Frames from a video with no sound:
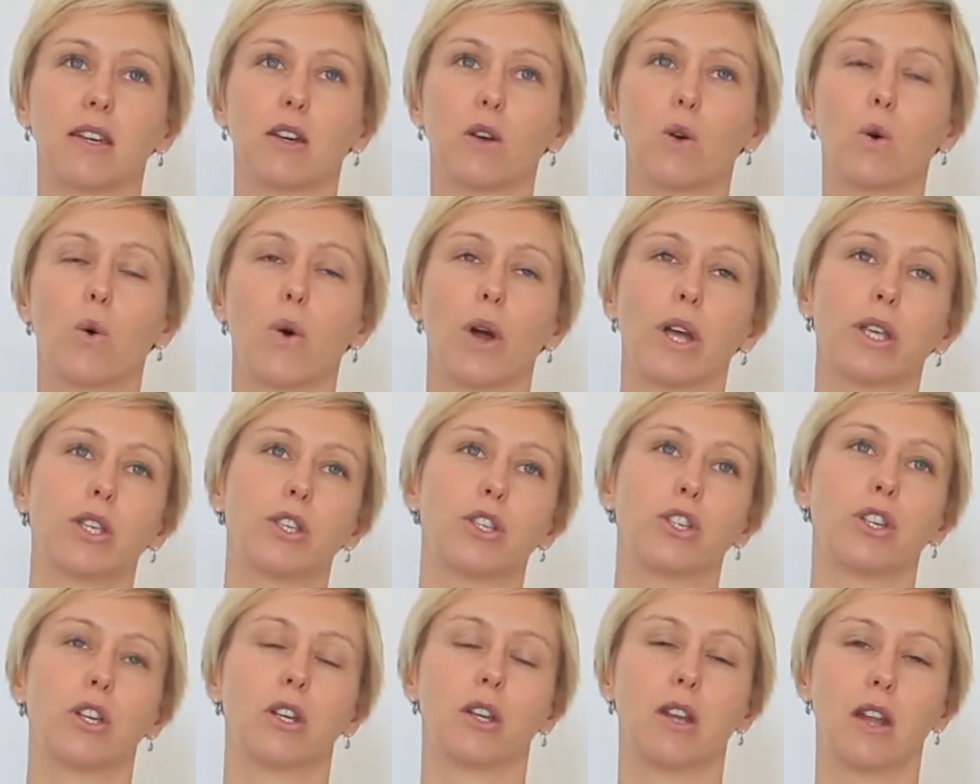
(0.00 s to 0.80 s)

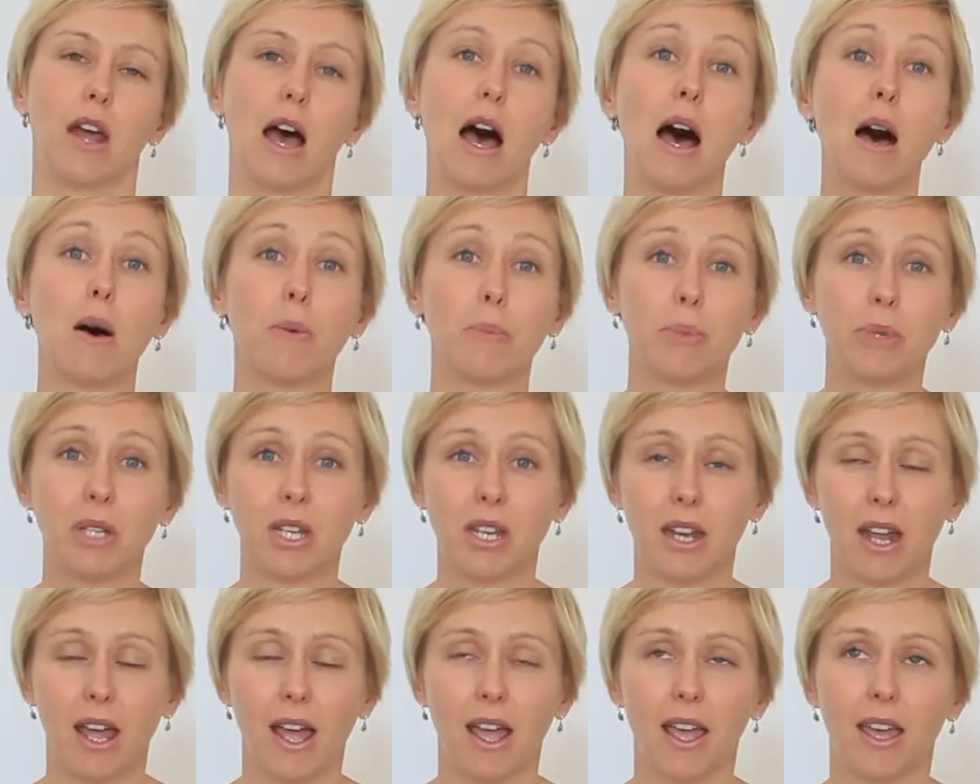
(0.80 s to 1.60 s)
question up
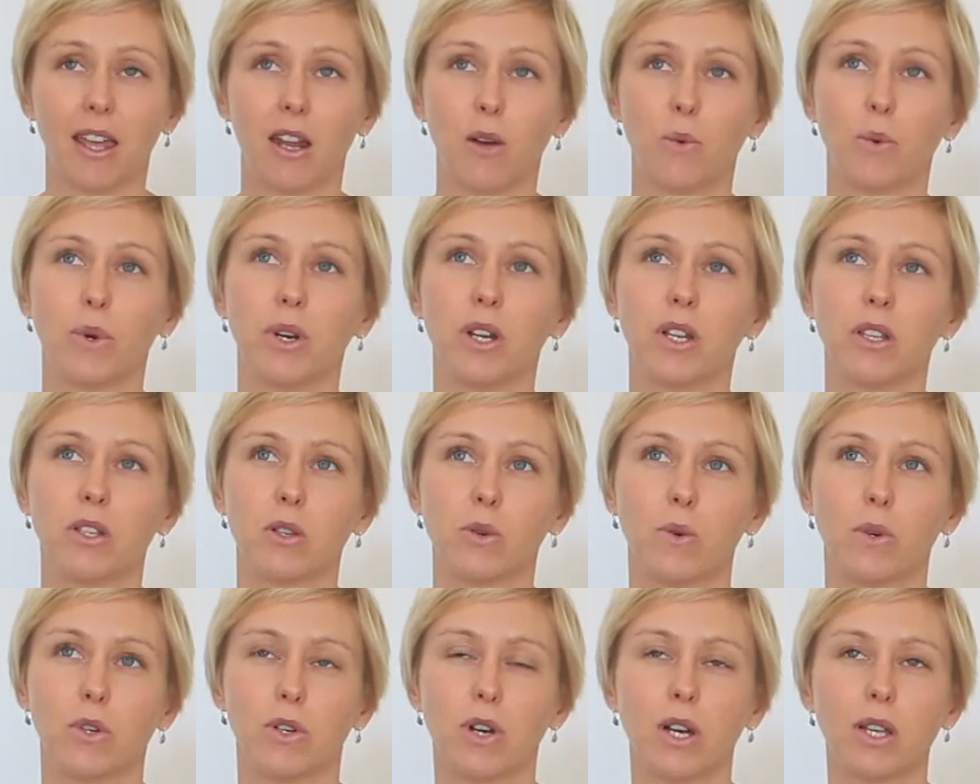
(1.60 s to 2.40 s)
today and I wanted
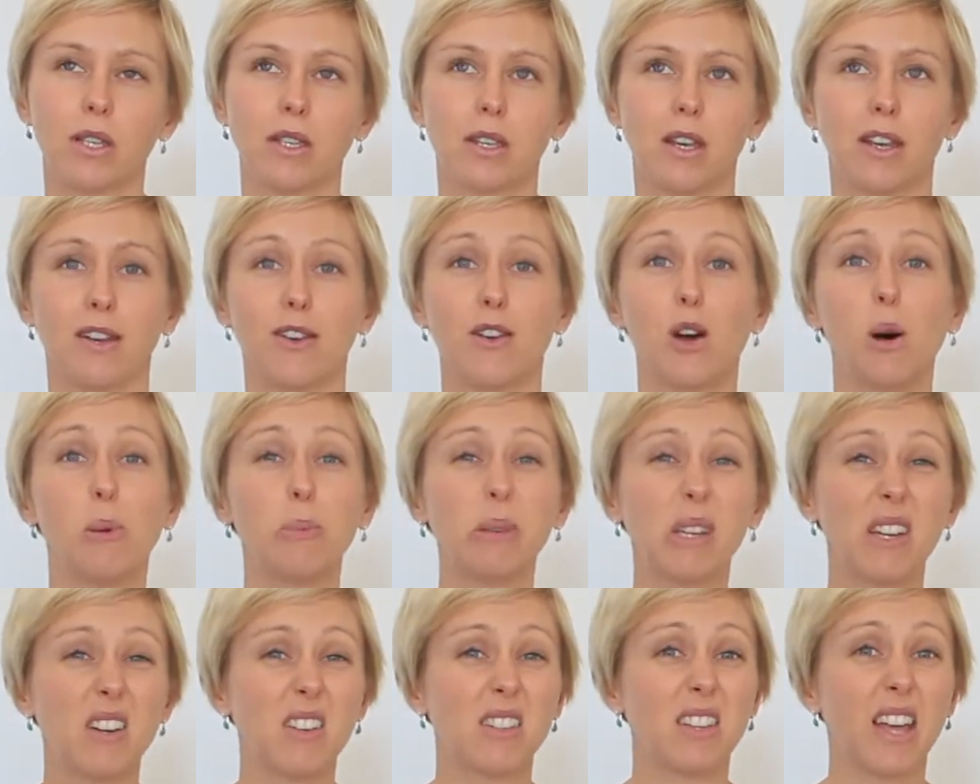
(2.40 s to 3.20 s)
to address it, not
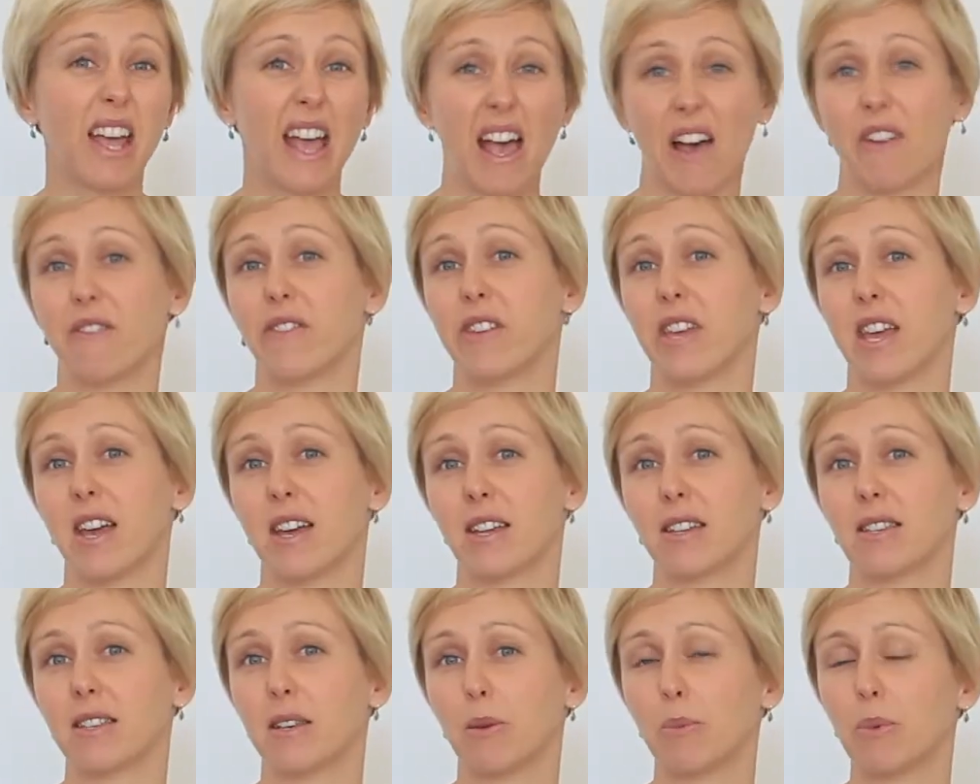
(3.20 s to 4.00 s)
because I have the
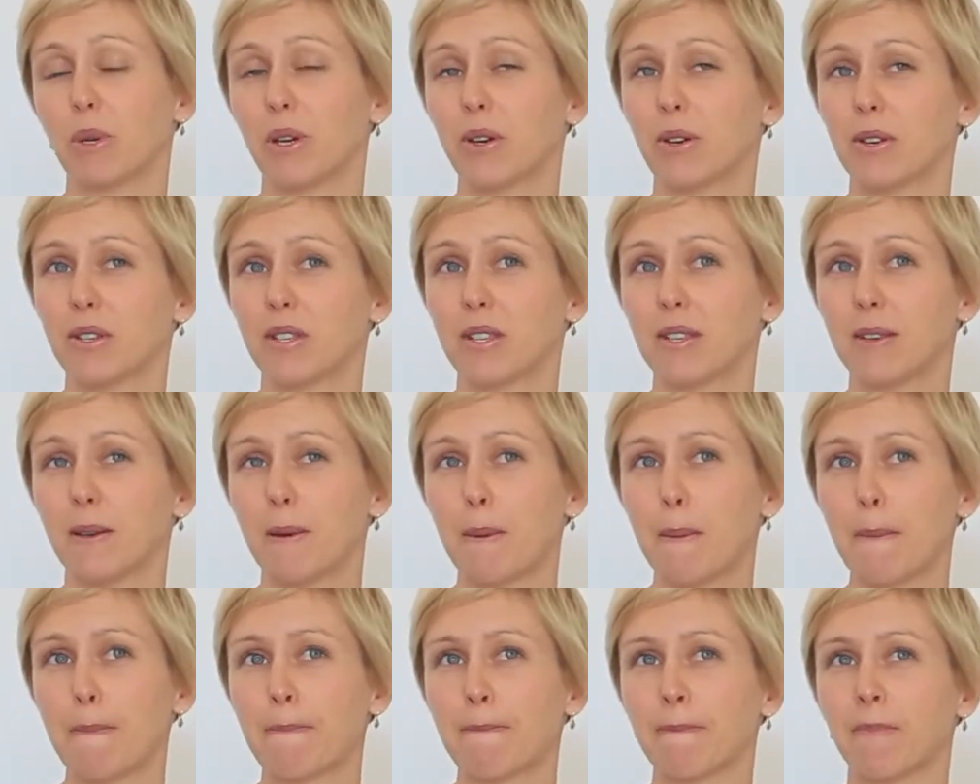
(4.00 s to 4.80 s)
answer, because
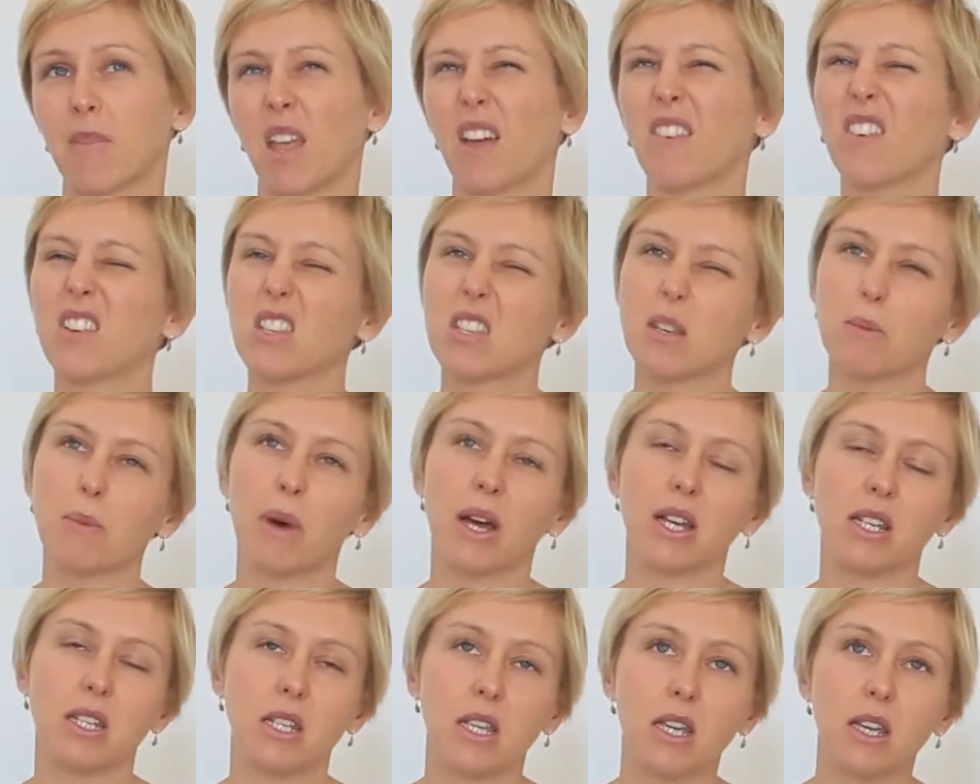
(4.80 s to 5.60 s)
I've got some
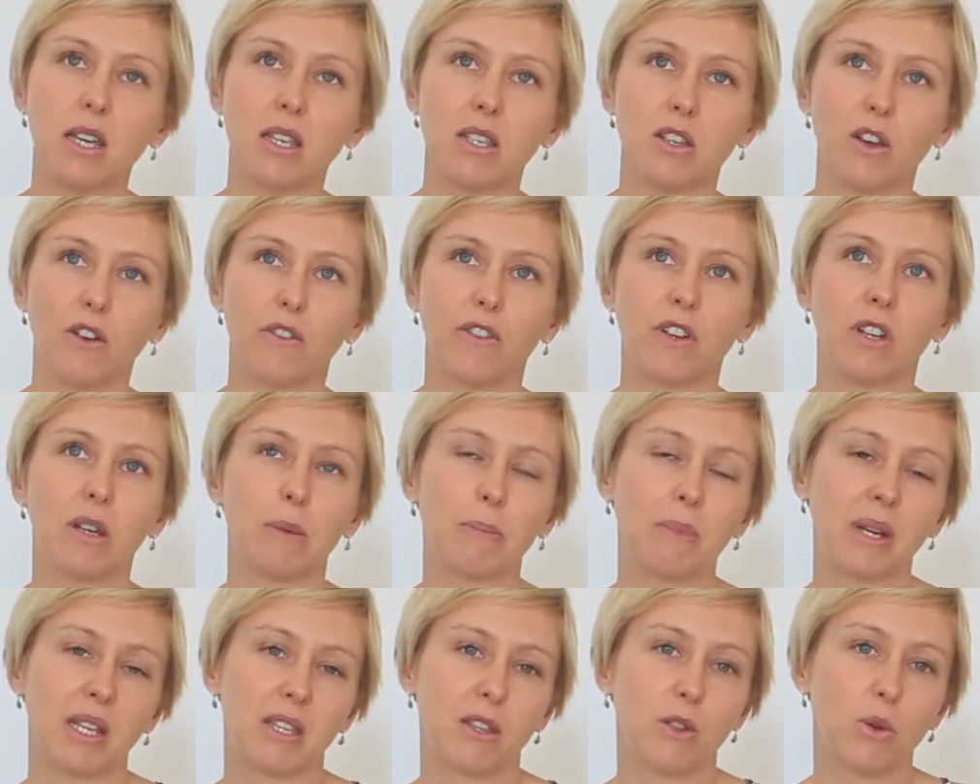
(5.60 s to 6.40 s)
ideas of it
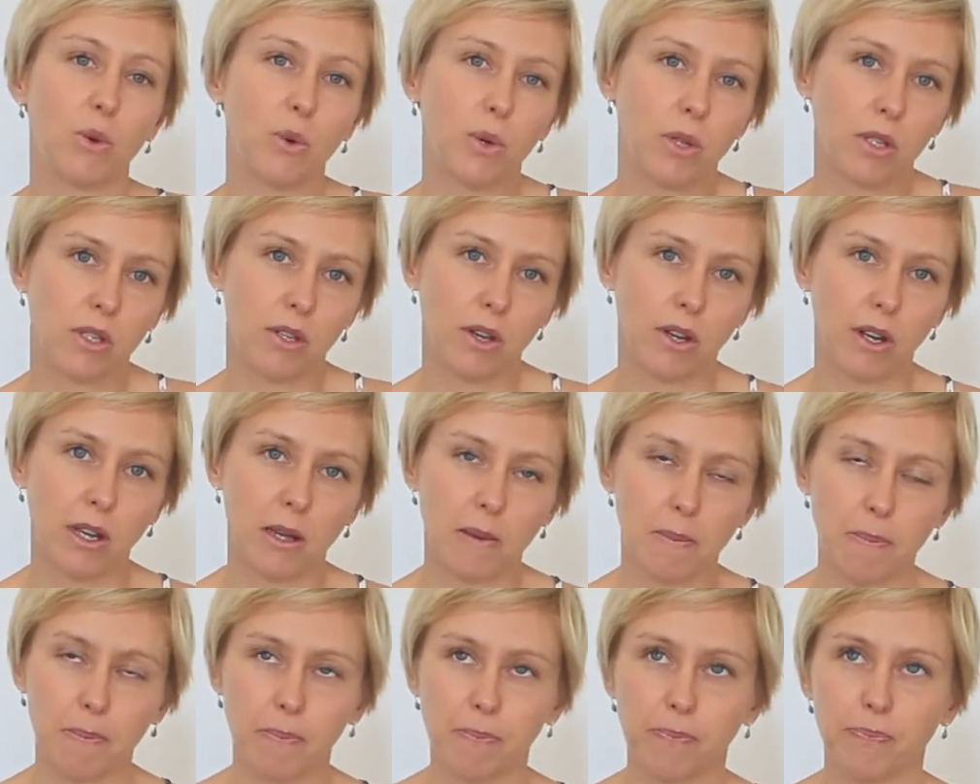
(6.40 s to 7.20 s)
and my thoughts on
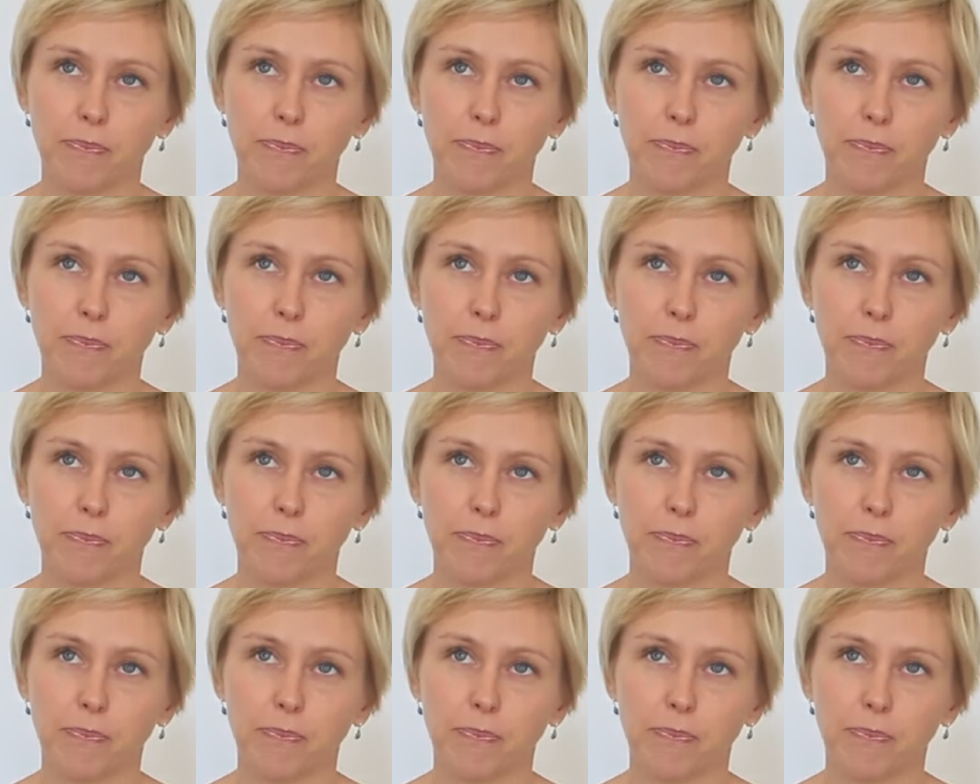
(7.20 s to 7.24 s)
it,